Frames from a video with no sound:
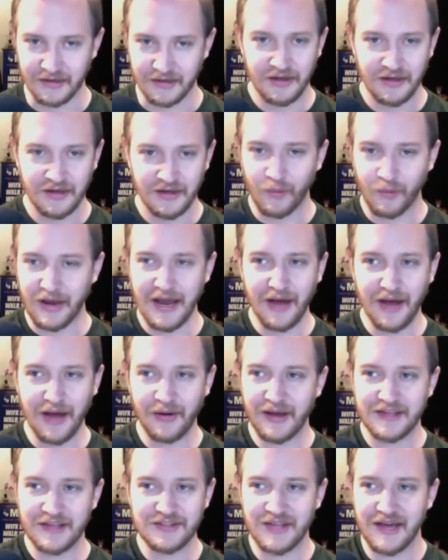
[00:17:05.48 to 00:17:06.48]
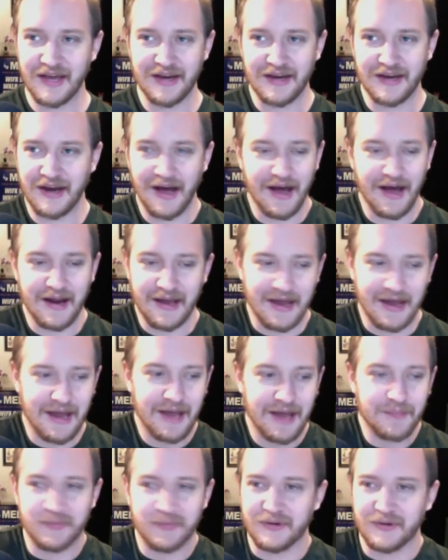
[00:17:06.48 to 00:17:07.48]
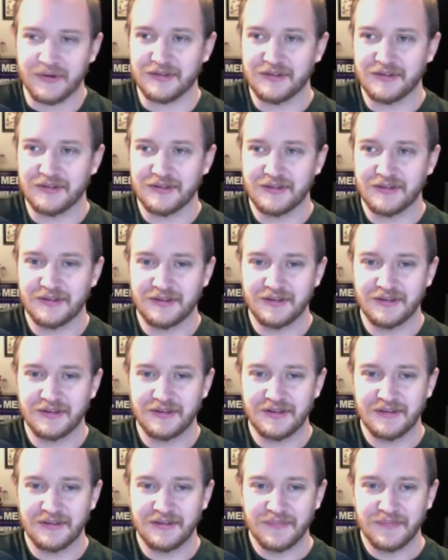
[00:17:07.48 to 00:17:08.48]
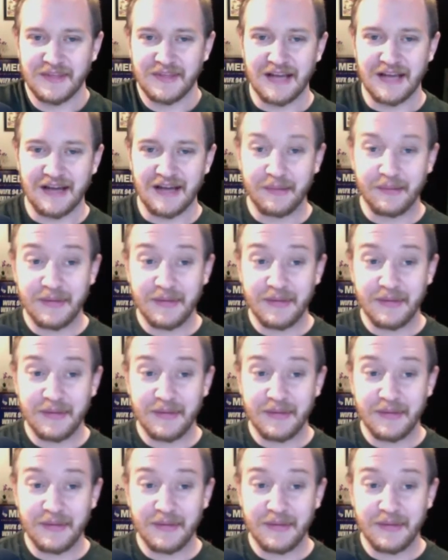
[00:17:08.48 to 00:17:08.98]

was getting ready to say that. that not happened. I mean,